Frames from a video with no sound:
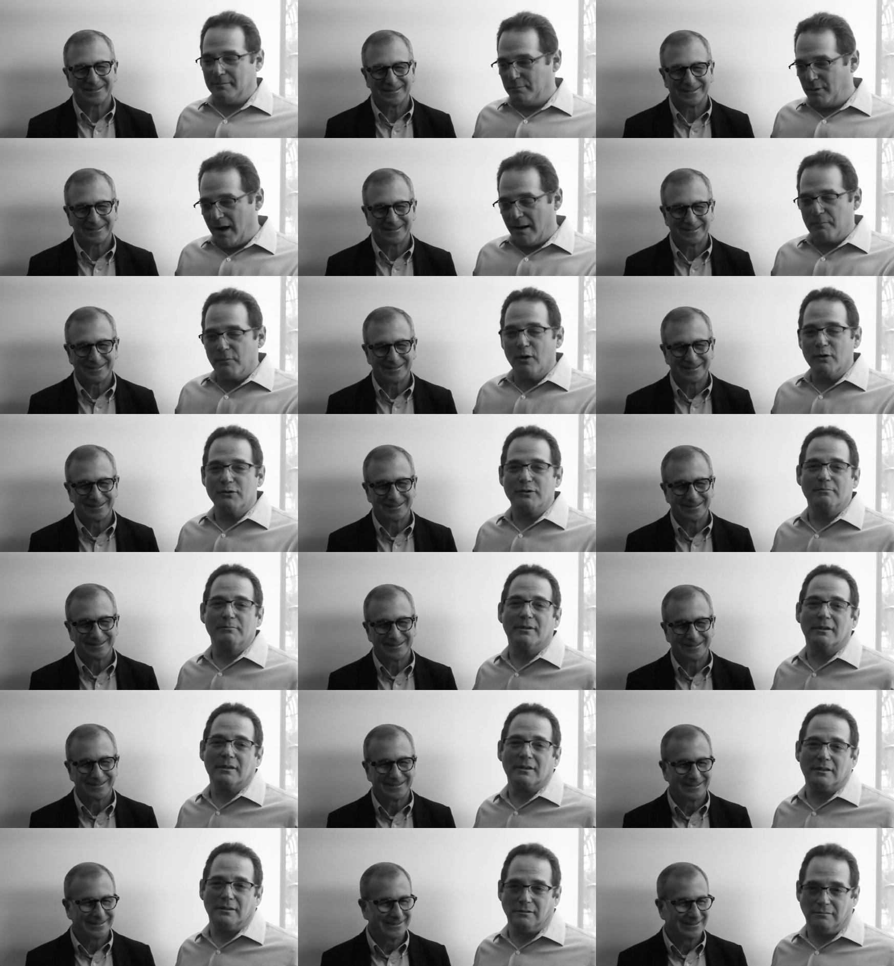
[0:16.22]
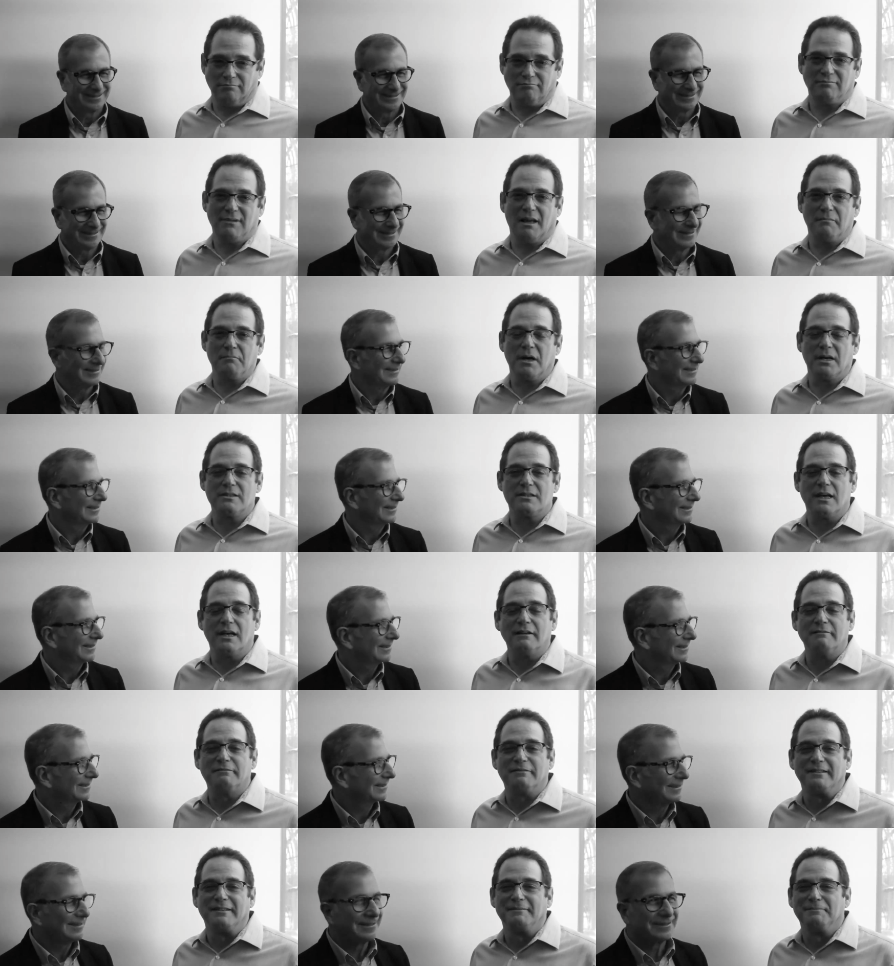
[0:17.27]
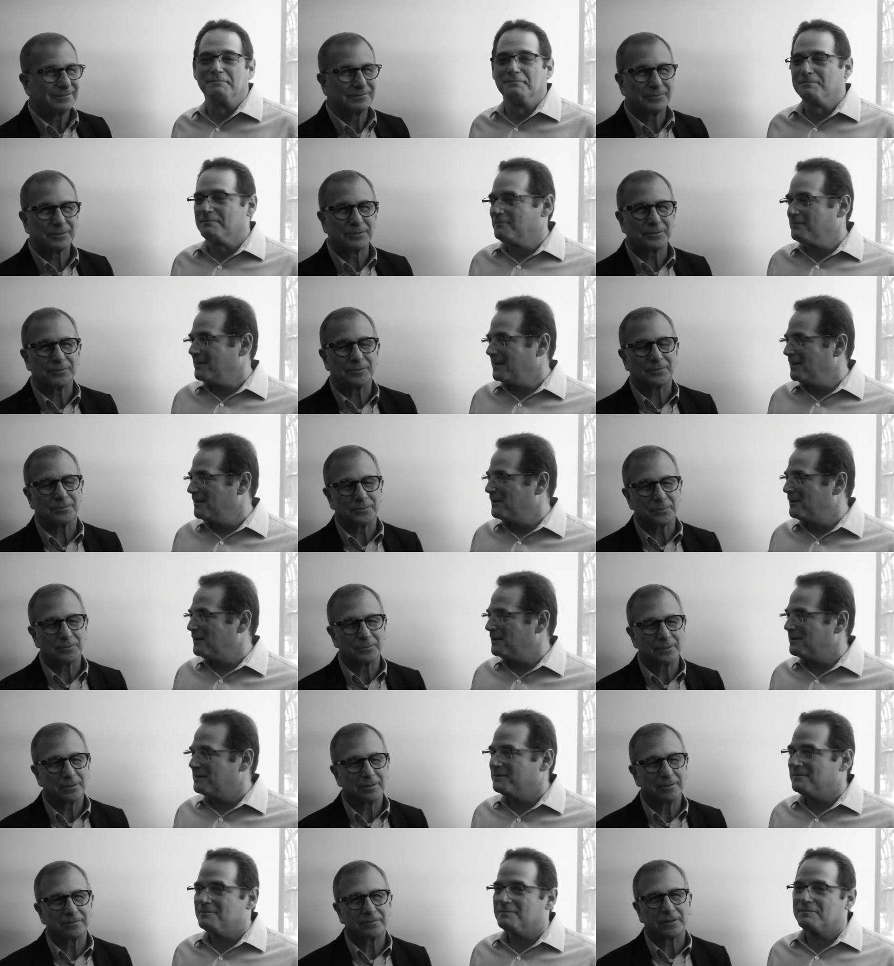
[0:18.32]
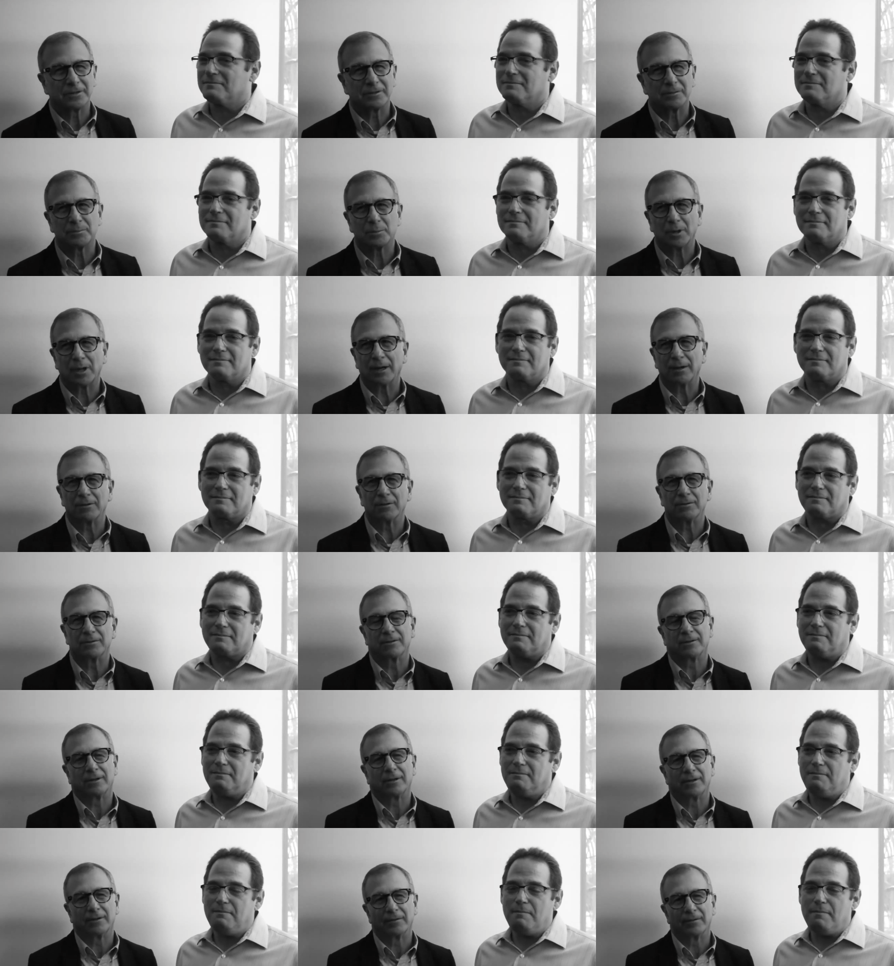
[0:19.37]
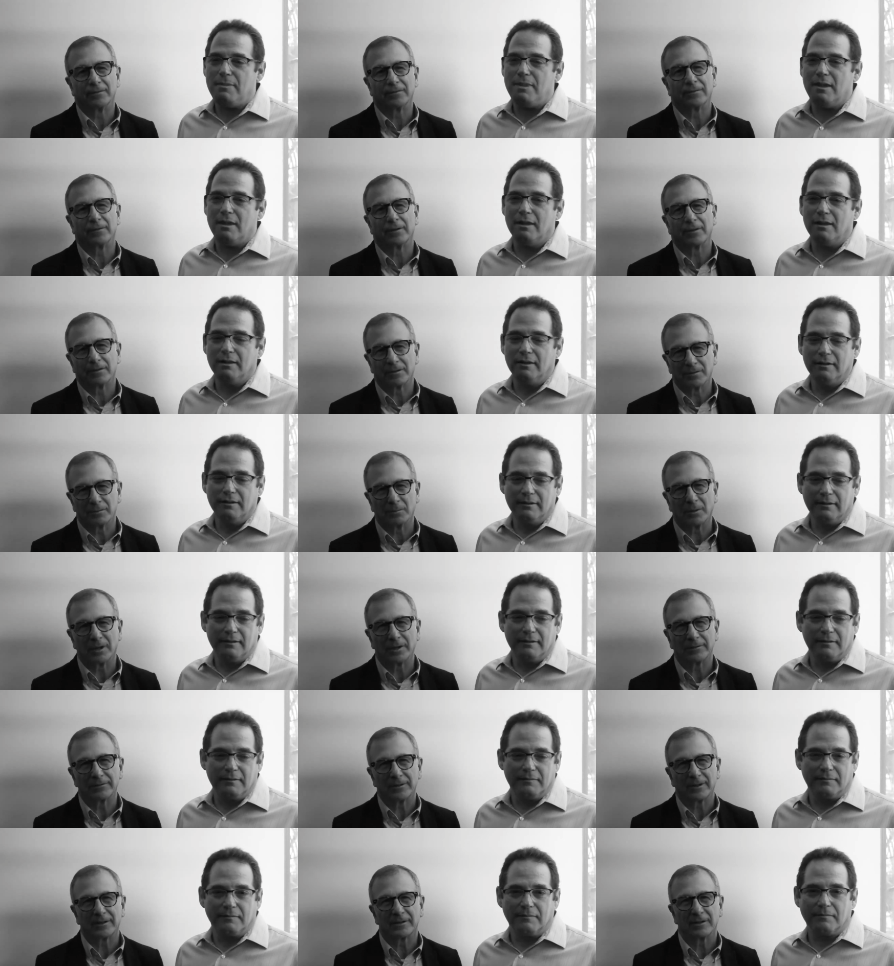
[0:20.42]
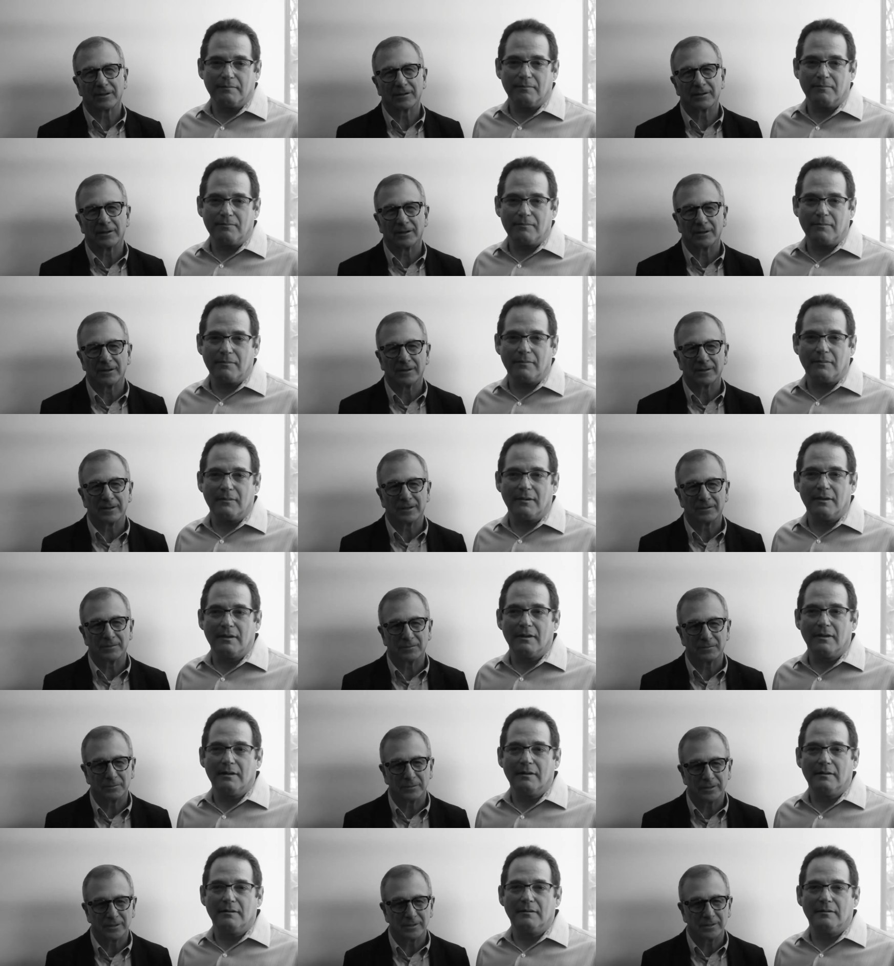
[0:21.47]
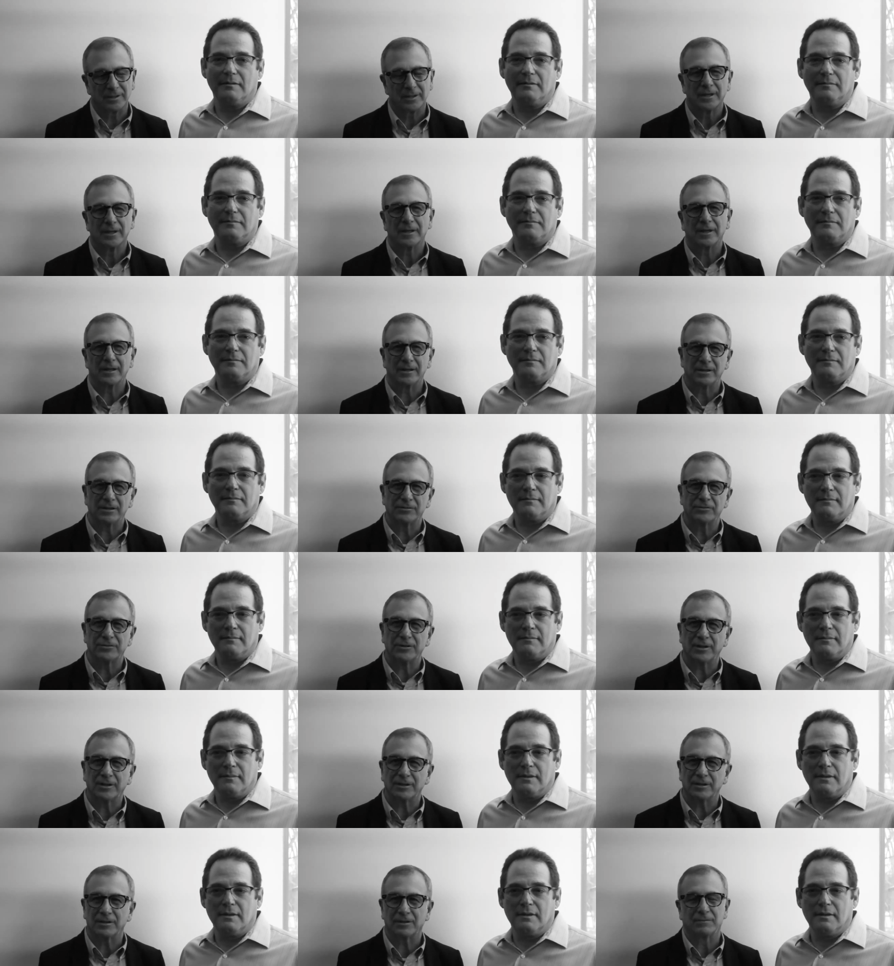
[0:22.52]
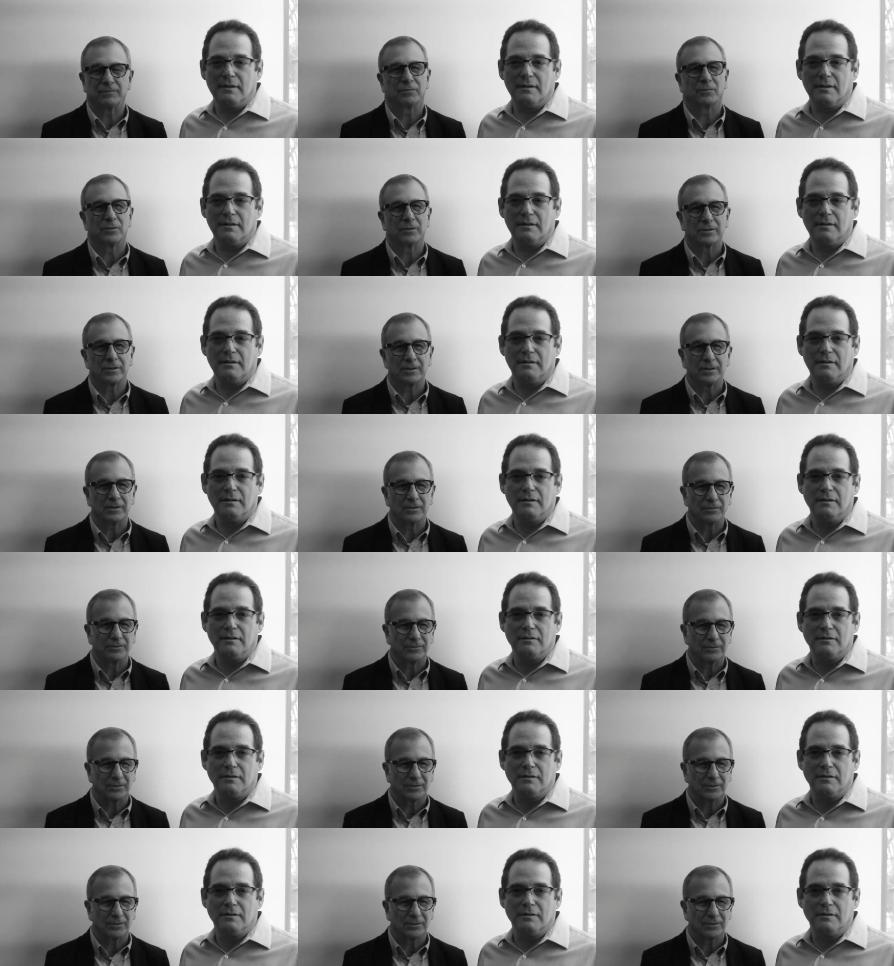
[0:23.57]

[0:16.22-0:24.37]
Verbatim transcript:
Speaker 1: Brahm Rosenberg and myself.
Speaker 2: We're, we're really very proud of the Y Cyclathon that we initiated 14 years